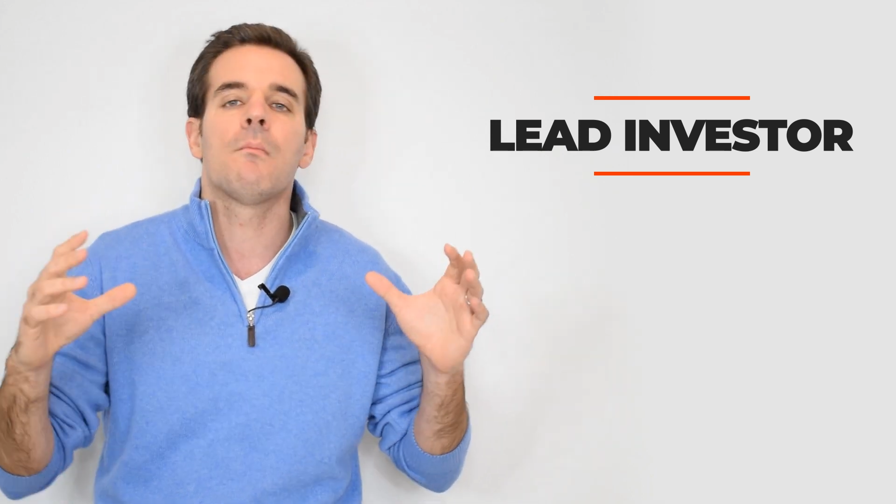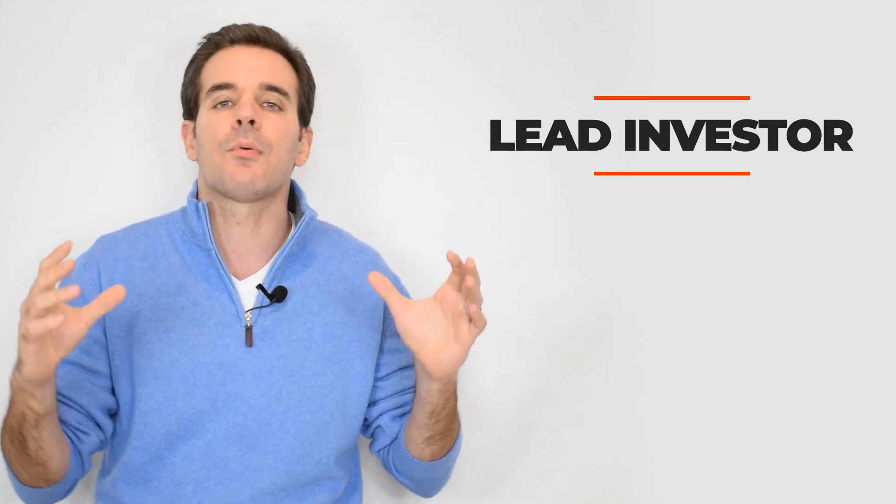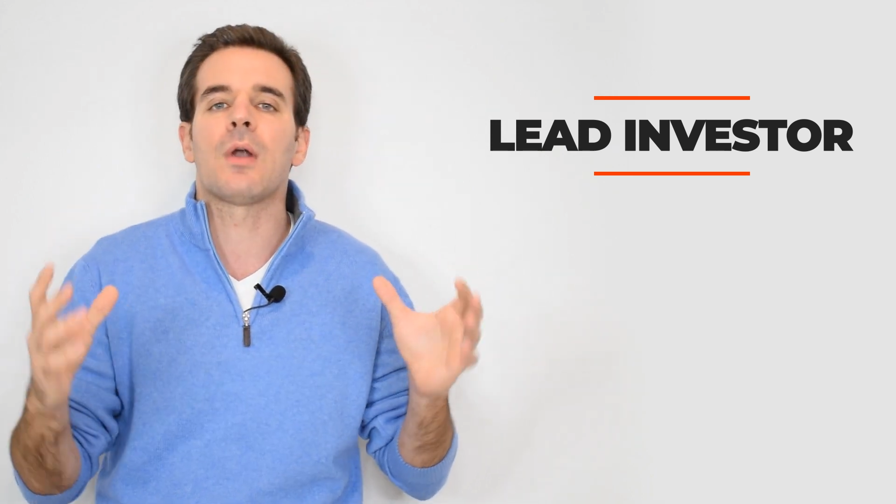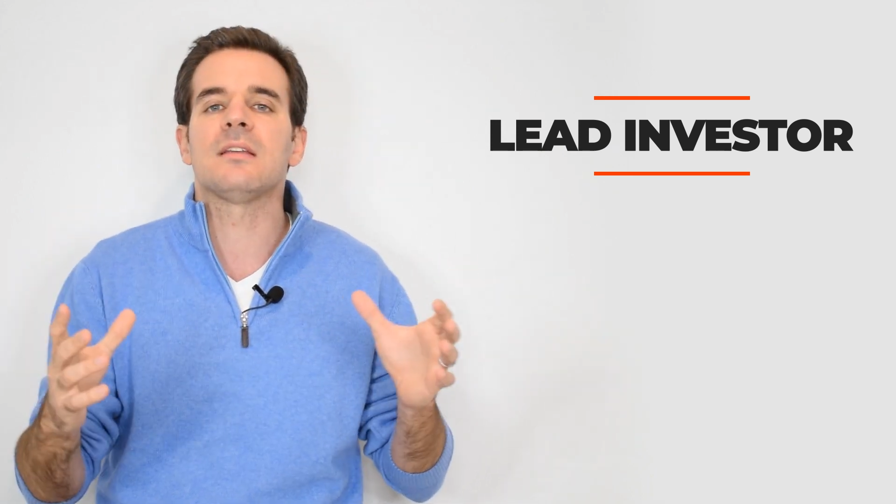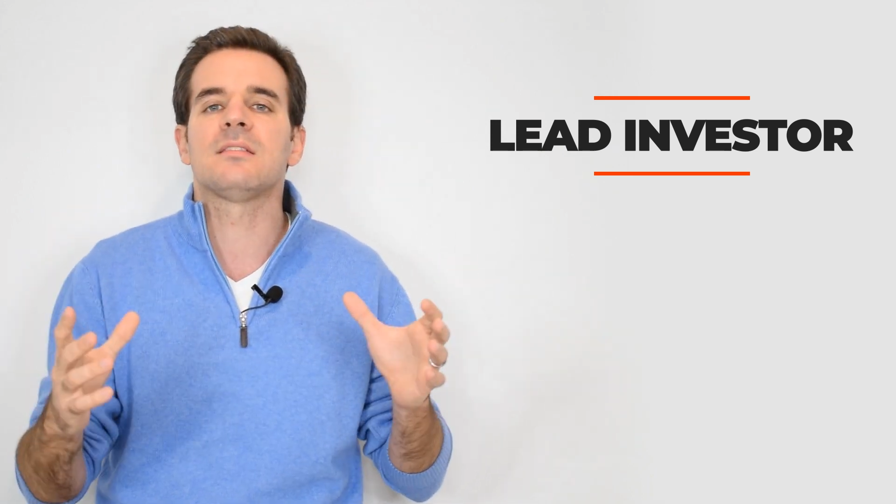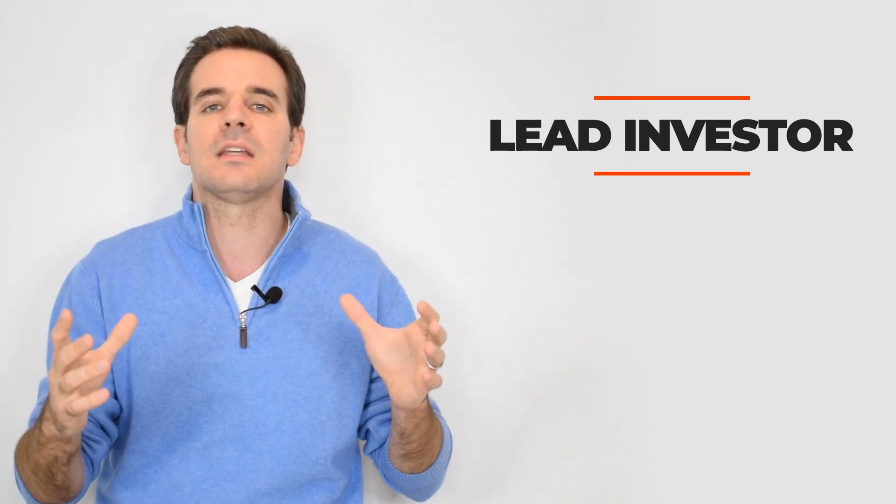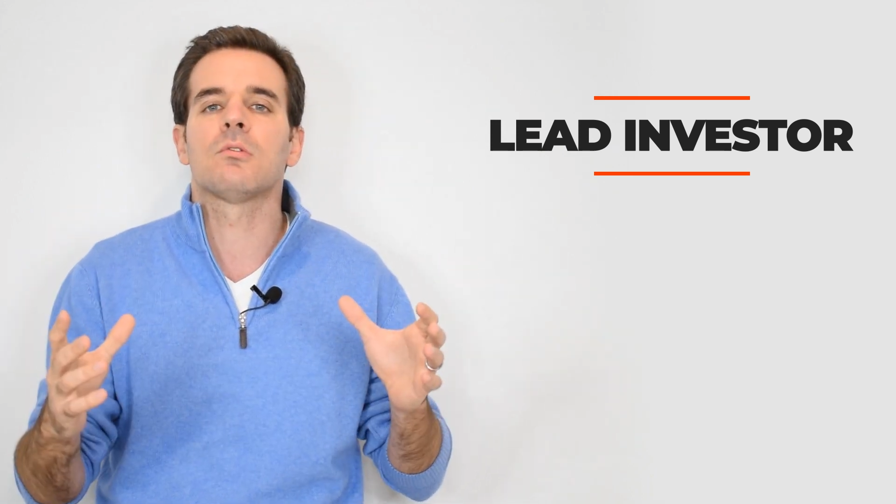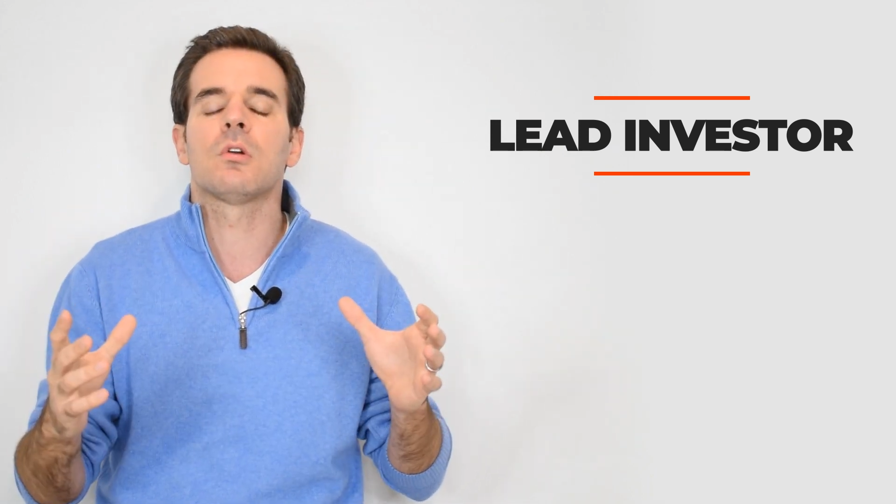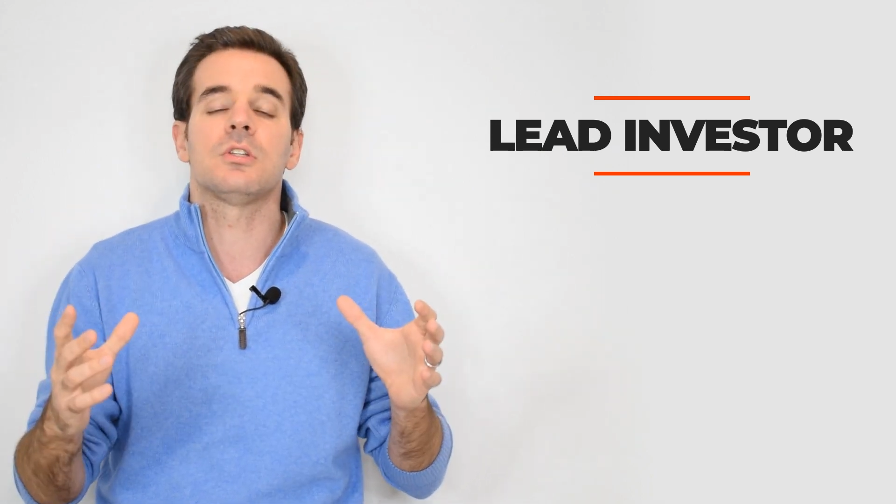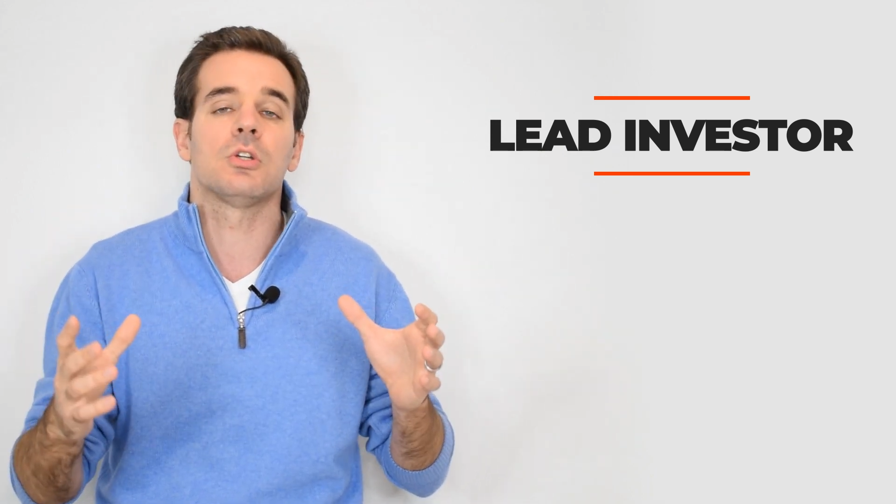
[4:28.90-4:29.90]

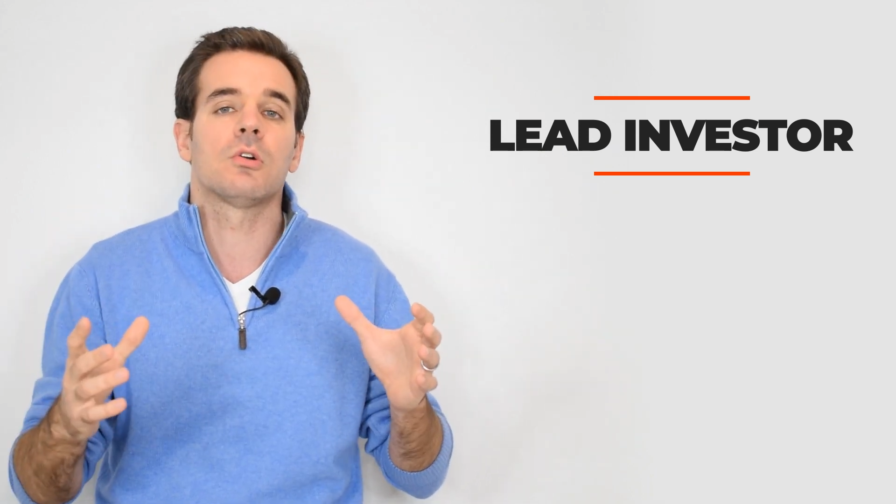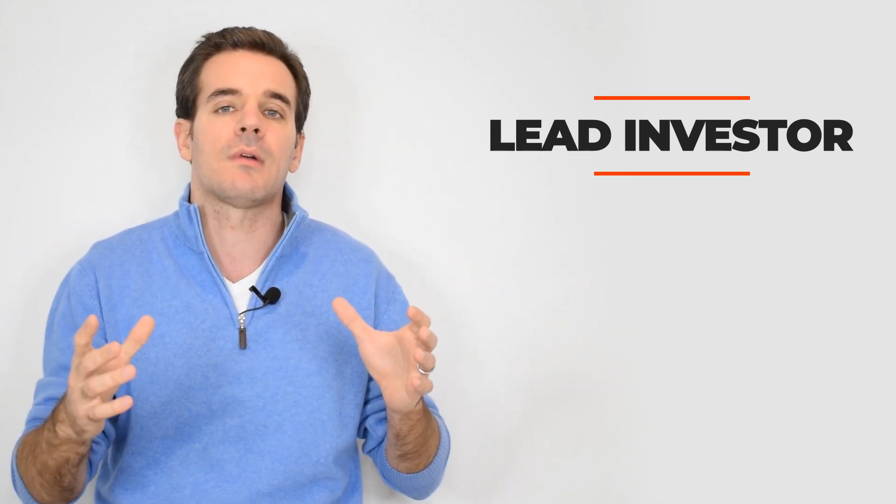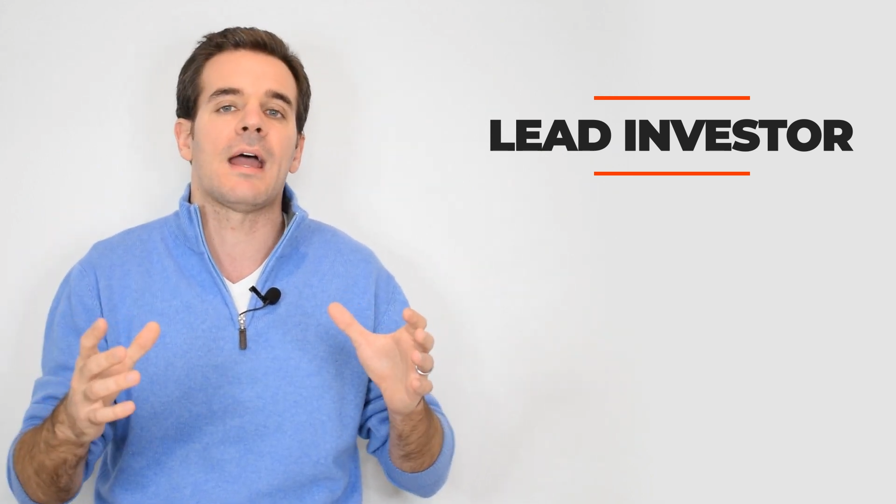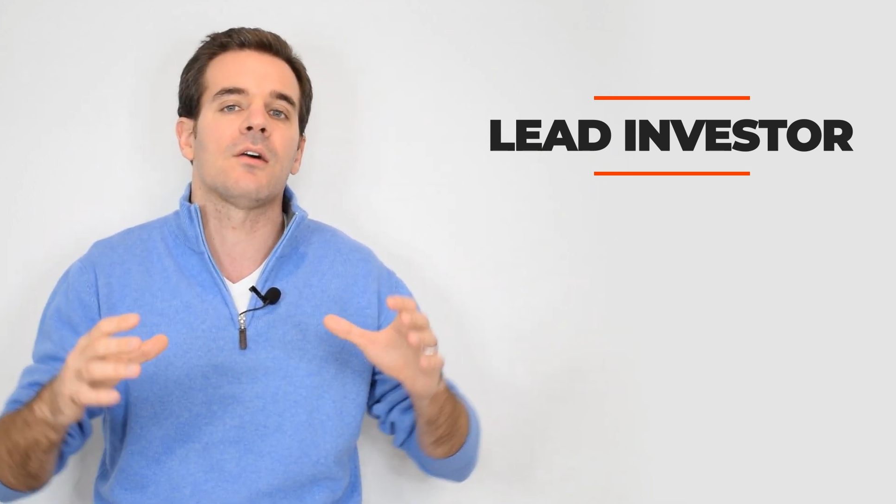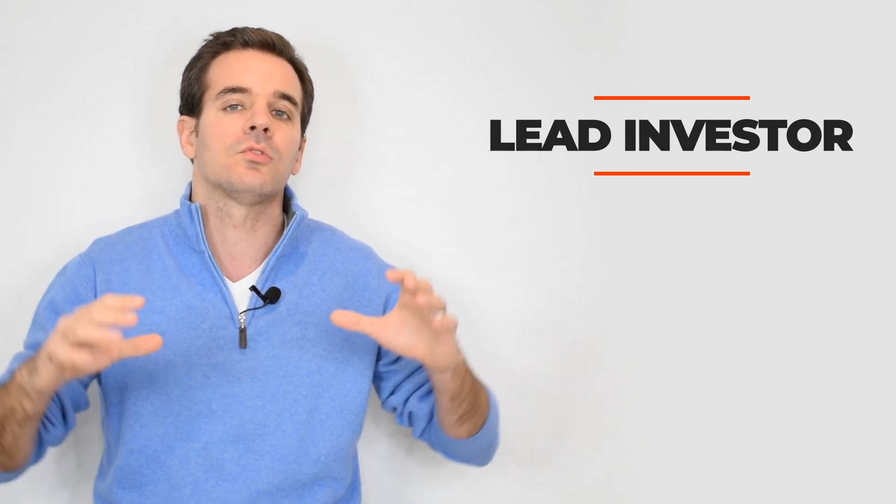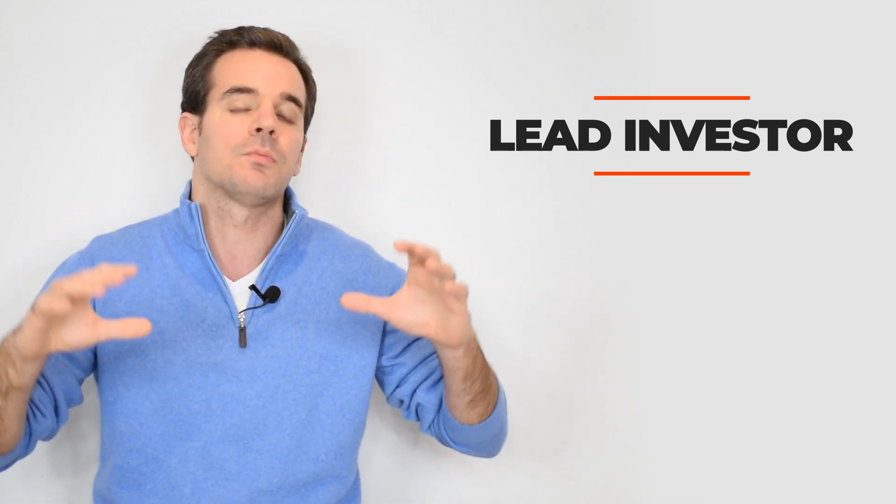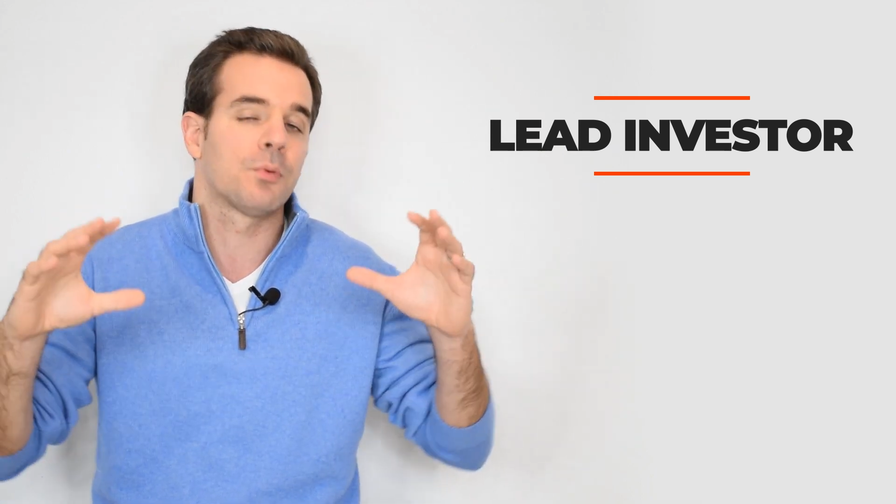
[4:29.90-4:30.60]
pricing your round,